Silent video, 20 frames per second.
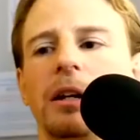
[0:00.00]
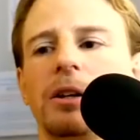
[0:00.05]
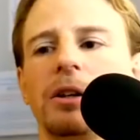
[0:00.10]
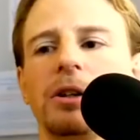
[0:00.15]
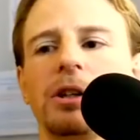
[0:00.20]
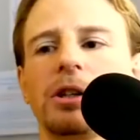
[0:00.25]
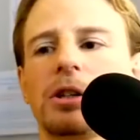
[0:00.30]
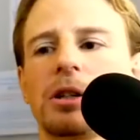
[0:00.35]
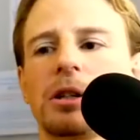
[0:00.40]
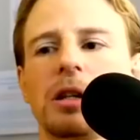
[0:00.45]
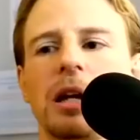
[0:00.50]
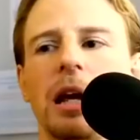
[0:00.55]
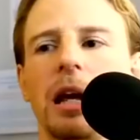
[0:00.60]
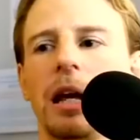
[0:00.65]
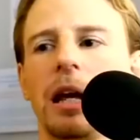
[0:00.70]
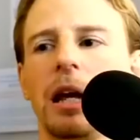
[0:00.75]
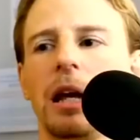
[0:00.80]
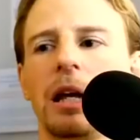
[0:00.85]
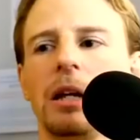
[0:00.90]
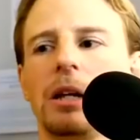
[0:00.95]
And you just,
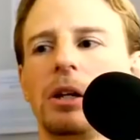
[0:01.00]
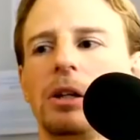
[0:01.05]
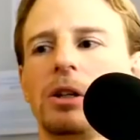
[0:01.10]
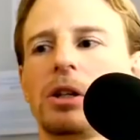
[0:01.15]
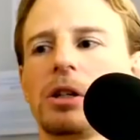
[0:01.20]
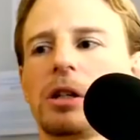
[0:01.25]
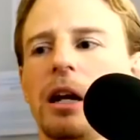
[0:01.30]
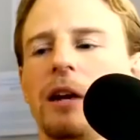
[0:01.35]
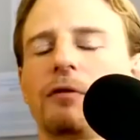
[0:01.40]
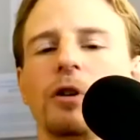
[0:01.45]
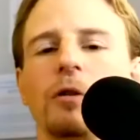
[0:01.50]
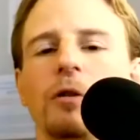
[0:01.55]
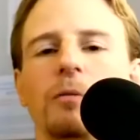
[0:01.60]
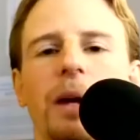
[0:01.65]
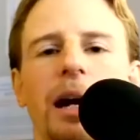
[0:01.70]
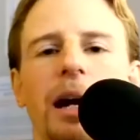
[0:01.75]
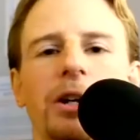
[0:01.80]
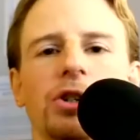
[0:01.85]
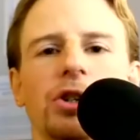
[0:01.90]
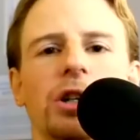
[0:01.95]
you just have to
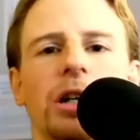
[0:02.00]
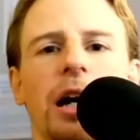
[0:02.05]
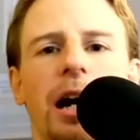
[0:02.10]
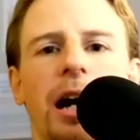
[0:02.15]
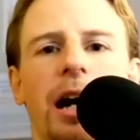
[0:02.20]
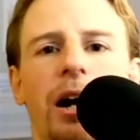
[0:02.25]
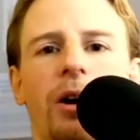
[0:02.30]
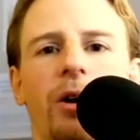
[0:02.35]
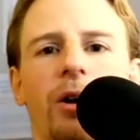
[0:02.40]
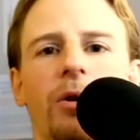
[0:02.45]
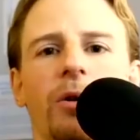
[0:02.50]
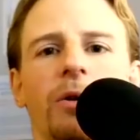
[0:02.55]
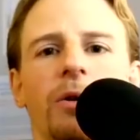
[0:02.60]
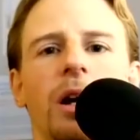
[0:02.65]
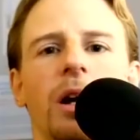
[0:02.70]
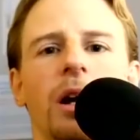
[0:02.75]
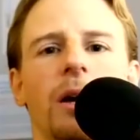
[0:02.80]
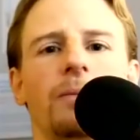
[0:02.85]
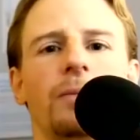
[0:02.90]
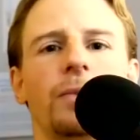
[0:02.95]
imagine how
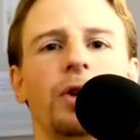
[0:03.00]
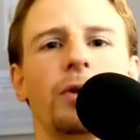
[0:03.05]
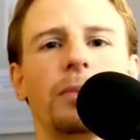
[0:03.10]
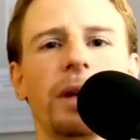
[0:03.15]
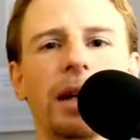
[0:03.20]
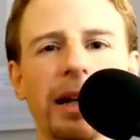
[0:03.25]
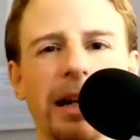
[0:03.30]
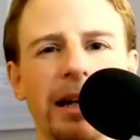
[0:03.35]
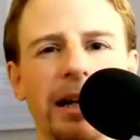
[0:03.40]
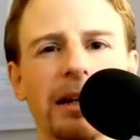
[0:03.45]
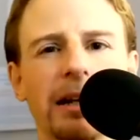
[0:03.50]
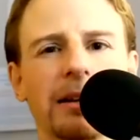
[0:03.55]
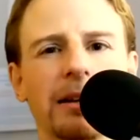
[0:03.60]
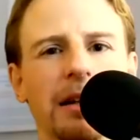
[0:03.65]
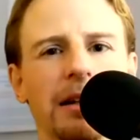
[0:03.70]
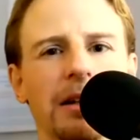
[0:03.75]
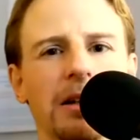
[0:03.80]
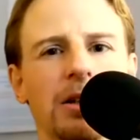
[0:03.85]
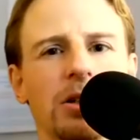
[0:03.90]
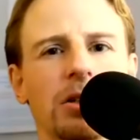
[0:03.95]
humiliating
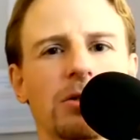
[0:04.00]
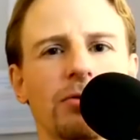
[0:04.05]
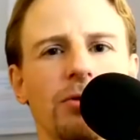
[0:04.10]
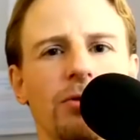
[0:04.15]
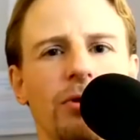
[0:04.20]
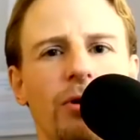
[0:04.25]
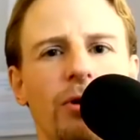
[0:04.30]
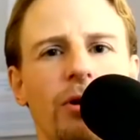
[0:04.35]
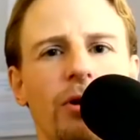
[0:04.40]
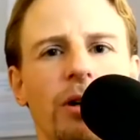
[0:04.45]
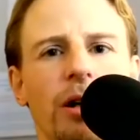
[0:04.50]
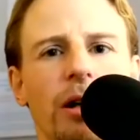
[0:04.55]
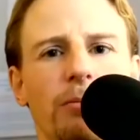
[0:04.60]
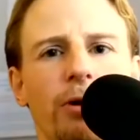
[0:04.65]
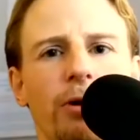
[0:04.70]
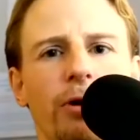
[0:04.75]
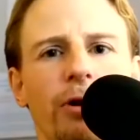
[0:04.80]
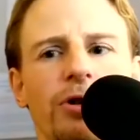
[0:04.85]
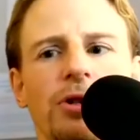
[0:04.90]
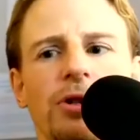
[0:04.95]
that is for a
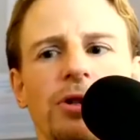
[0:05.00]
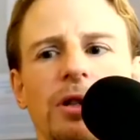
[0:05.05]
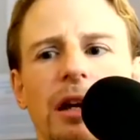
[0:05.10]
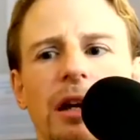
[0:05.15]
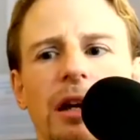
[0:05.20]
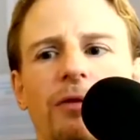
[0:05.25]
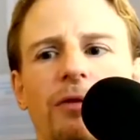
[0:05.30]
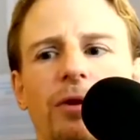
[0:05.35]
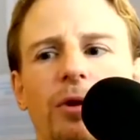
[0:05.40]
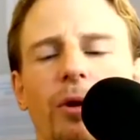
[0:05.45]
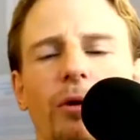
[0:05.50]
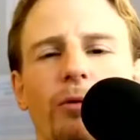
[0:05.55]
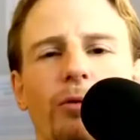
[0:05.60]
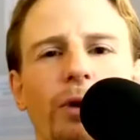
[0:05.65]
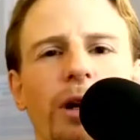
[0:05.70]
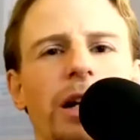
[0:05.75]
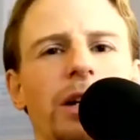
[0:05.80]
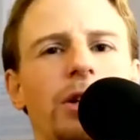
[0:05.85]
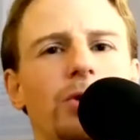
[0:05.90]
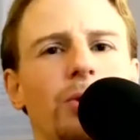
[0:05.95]
person if you are
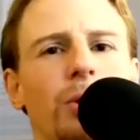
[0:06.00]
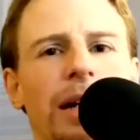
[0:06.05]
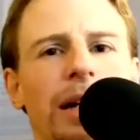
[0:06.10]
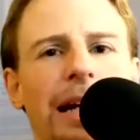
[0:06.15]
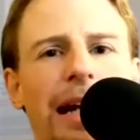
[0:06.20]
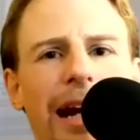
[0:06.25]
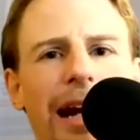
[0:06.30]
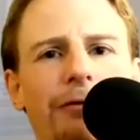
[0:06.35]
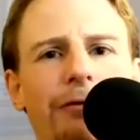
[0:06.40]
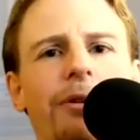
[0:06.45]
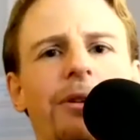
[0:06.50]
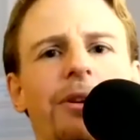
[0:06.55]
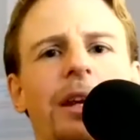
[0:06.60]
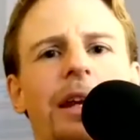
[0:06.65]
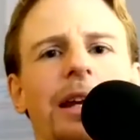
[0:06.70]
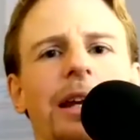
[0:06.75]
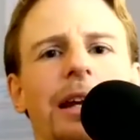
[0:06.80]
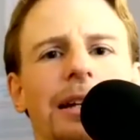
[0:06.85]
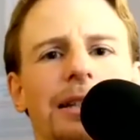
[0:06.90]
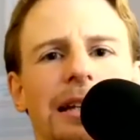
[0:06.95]
really doing
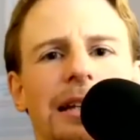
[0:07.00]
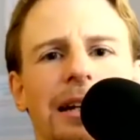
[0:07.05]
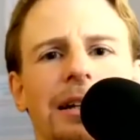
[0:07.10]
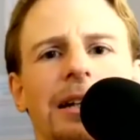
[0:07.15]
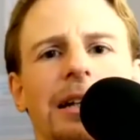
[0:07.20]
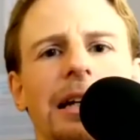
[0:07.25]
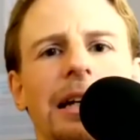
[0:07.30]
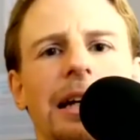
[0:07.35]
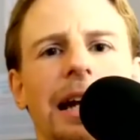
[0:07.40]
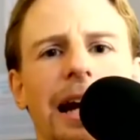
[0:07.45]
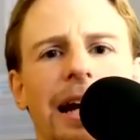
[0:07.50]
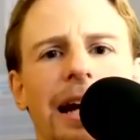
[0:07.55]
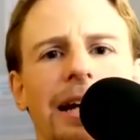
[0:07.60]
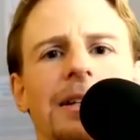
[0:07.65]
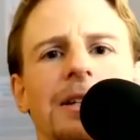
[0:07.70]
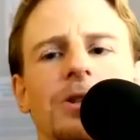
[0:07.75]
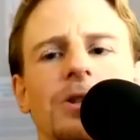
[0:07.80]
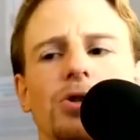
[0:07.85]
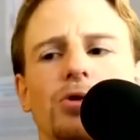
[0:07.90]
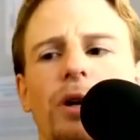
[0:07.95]
everything exactly
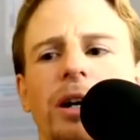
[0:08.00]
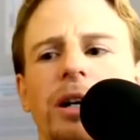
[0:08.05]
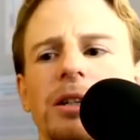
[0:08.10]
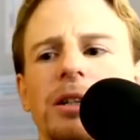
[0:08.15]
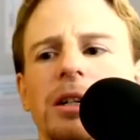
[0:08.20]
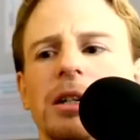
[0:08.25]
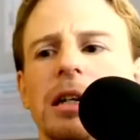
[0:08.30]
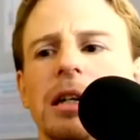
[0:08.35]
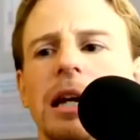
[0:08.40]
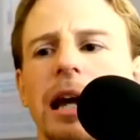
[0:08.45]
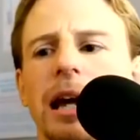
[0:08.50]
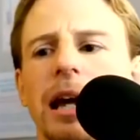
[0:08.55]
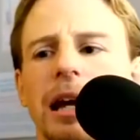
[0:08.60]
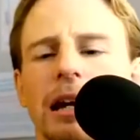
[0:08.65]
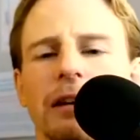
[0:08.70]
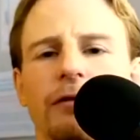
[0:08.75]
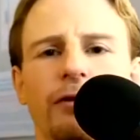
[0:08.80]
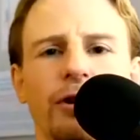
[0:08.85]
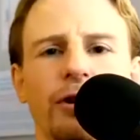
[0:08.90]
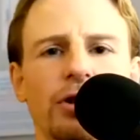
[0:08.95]
as instructed.
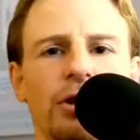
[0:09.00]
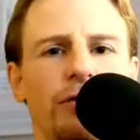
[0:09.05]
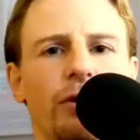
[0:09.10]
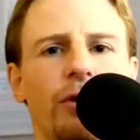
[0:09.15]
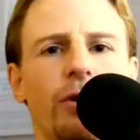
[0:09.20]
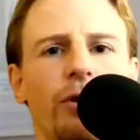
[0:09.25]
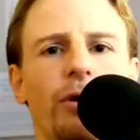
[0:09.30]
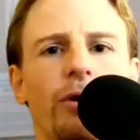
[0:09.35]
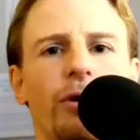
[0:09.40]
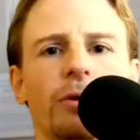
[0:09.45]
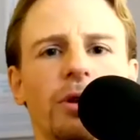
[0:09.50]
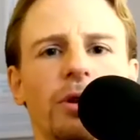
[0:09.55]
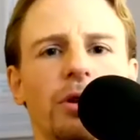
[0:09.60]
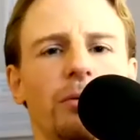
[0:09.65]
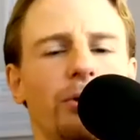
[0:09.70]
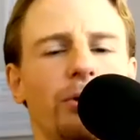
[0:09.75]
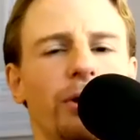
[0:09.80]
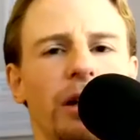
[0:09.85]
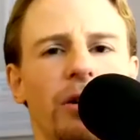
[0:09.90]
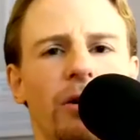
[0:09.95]
And first of all, you're
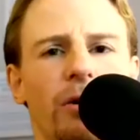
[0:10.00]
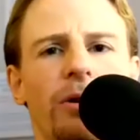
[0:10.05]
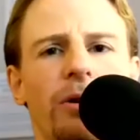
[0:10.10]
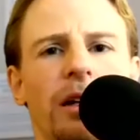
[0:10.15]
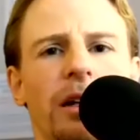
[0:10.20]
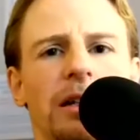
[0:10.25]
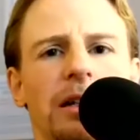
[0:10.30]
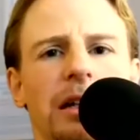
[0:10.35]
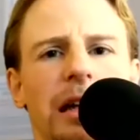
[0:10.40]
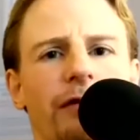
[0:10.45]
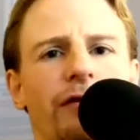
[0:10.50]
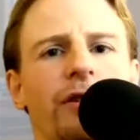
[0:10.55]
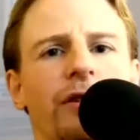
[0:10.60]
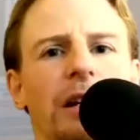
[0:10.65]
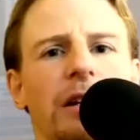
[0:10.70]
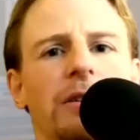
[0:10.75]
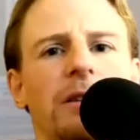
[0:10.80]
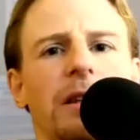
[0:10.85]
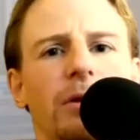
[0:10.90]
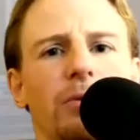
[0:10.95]
putting all that effort
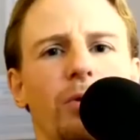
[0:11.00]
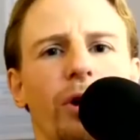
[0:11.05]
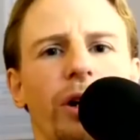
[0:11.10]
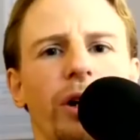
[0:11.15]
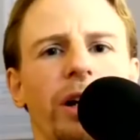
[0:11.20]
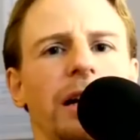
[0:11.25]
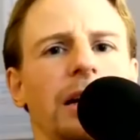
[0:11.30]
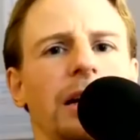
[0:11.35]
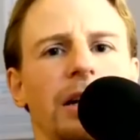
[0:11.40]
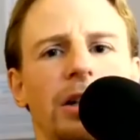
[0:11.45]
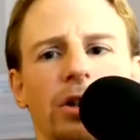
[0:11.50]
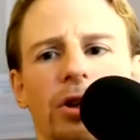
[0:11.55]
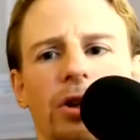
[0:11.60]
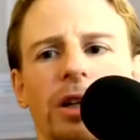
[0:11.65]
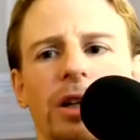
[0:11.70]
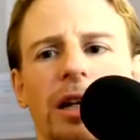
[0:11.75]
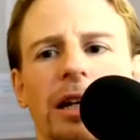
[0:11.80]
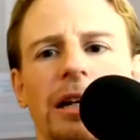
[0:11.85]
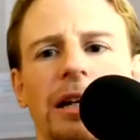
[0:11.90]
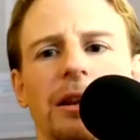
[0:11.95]
and that work in and you're
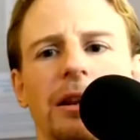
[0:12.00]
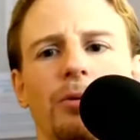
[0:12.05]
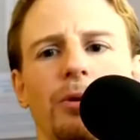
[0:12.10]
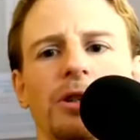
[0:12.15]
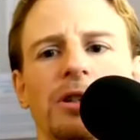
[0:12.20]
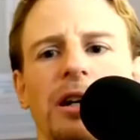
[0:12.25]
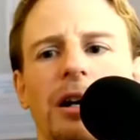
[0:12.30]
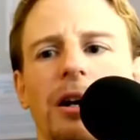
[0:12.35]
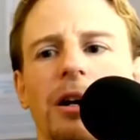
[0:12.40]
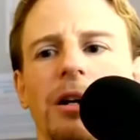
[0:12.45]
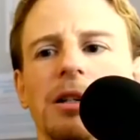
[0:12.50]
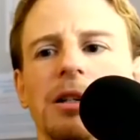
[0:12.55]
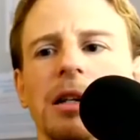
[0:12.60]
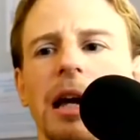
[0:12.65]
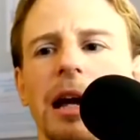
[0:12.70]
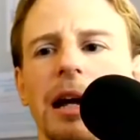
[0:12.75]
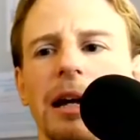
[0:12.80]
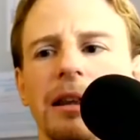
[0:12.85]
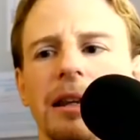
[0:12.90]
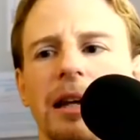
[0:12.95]
not getting the results.
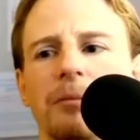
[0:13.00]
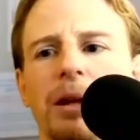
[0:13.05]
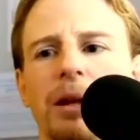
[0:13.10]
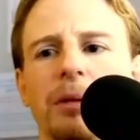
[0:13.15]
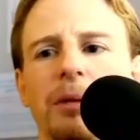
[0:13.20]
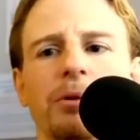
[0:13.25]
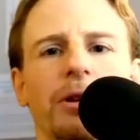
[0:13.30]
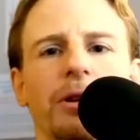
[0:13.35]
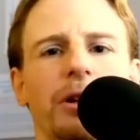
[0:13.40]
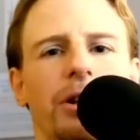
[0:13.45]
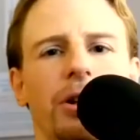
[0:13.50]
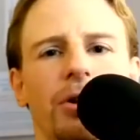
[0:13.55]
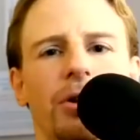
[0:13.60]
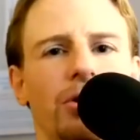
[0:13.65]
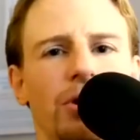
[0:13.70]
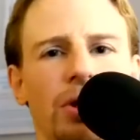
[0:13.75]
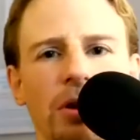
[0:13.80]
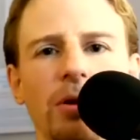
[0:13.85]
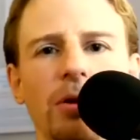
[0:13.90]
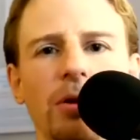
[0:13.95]
Then people
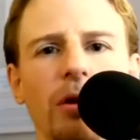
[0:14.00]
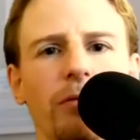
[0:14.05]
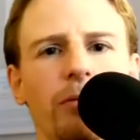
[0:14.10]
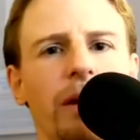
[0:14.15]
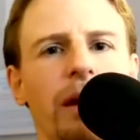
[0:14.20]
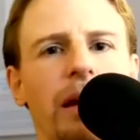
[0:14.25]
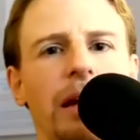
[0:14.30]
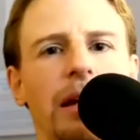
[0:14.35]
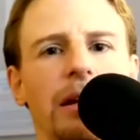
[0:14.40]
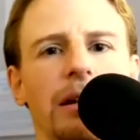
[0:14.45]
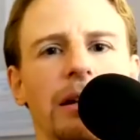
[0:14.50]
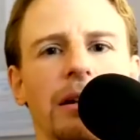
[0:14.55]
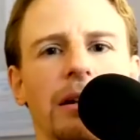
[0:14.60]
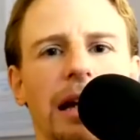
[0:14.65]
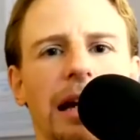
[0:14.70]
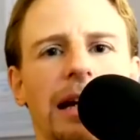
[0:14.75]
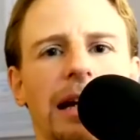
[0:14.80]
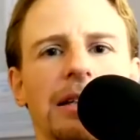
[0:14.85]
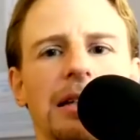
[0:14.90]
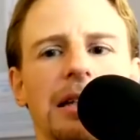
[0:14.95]
accuse you of being
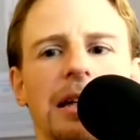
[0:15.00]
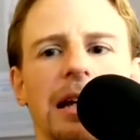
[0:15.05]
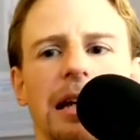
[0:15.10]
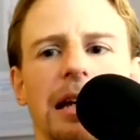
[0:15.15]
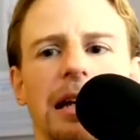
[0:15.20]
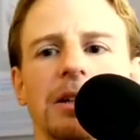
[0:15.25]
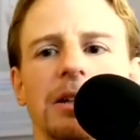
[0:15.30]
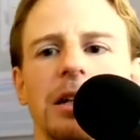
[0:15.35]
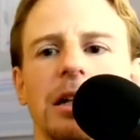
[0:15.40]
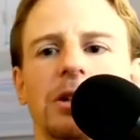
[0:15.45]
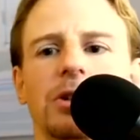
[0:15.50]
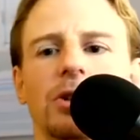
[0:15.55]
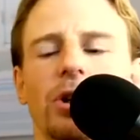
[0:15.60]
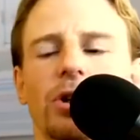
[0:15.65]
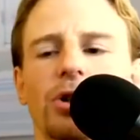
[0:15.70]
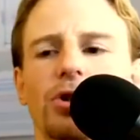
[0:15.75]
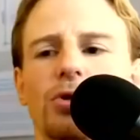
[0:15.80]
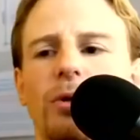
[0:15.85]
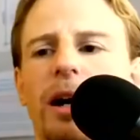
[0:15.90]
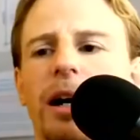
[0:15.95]
lazy and, and
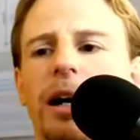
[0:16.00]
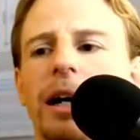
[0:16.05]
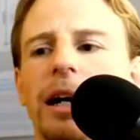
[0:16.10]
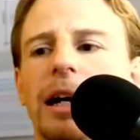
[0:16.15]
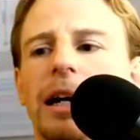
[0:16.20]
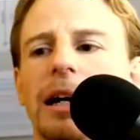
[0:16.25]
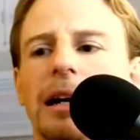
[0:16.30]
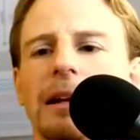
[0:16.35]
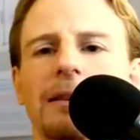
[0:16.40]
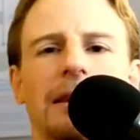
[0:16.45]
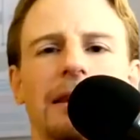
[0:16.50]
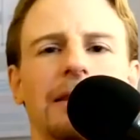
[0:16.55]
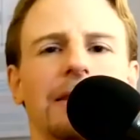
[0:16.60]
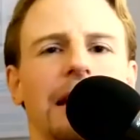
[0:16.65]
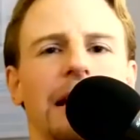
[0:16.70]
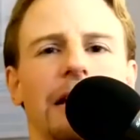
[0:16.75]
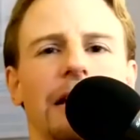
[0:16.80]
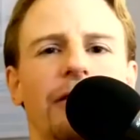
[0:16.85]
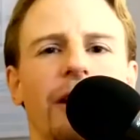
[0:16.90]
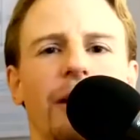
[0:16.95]
not trying, and then
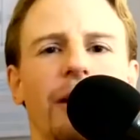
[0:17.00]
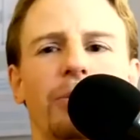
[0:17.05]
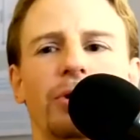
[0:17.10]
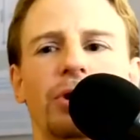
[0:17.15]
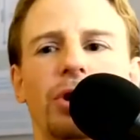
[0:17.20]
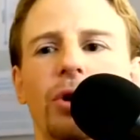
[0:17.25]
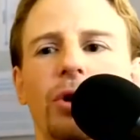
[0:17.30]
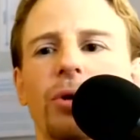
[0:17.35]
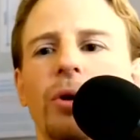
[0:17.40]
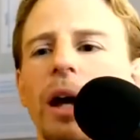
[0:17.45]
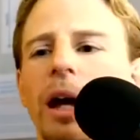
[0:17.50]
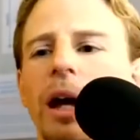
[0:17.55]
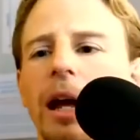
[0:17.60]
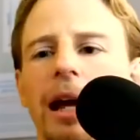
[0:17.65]
they give up on you.